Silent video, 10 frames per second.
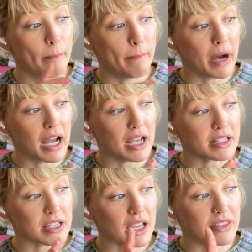
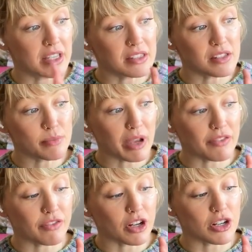but this is my
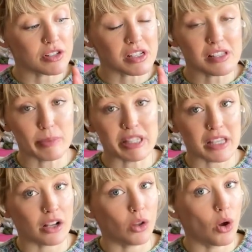first spin
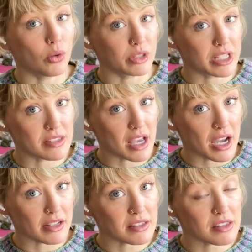cycle only
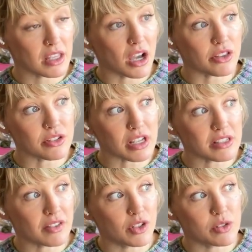socks. The other socks
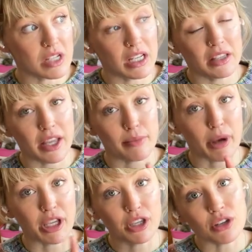I've used it in like
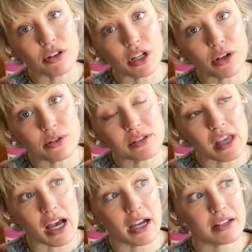my Curio
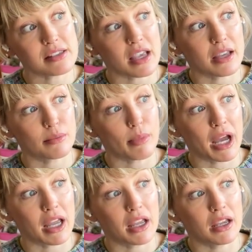socks and
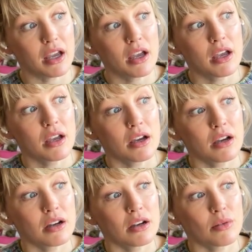my,
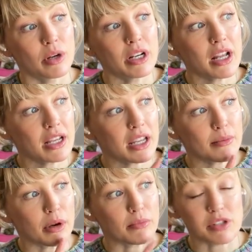what did I name
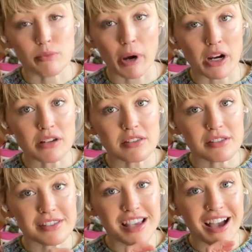them? Sparks
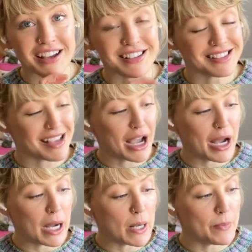socks
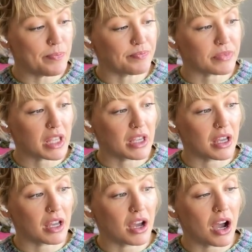um,
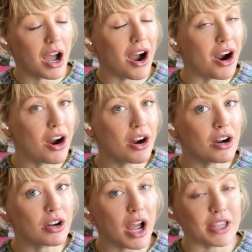
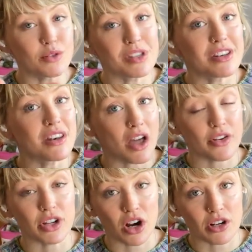are, I use another
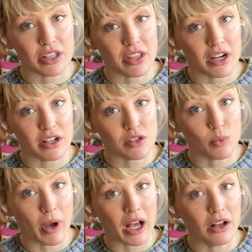yarn in there as
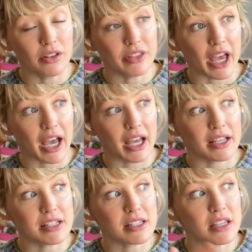well
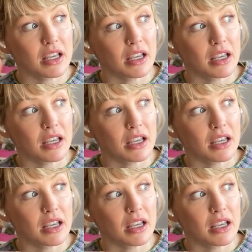that